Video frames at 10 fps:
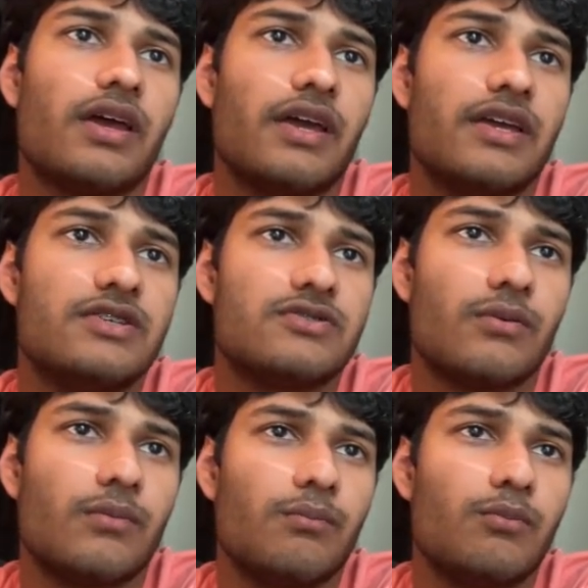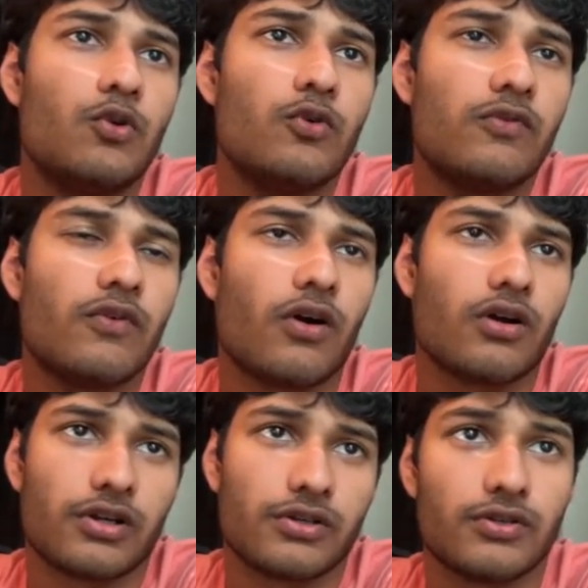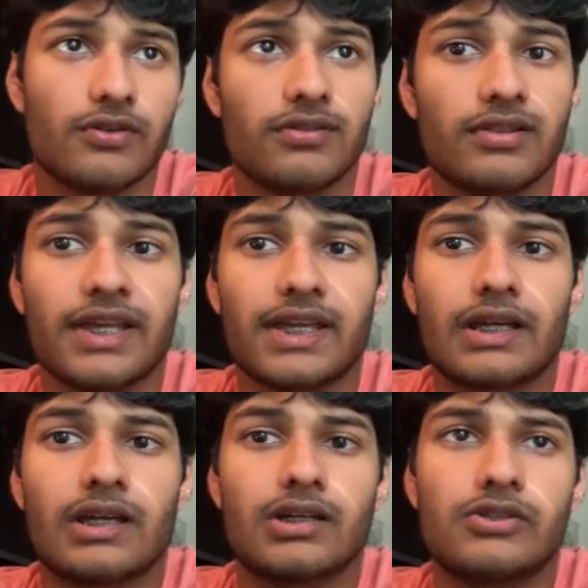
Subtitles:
is move our link